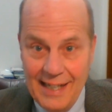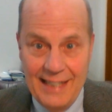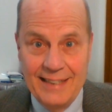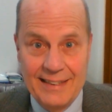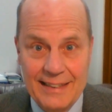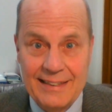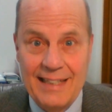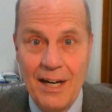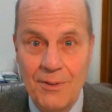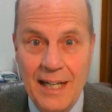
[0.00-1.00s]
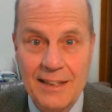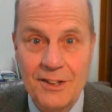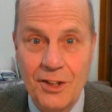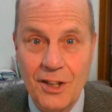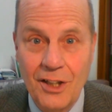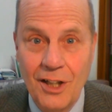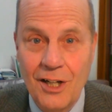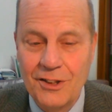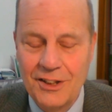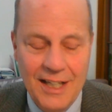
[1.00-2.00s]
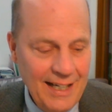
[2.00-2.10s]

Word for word: He sits down next to the guards.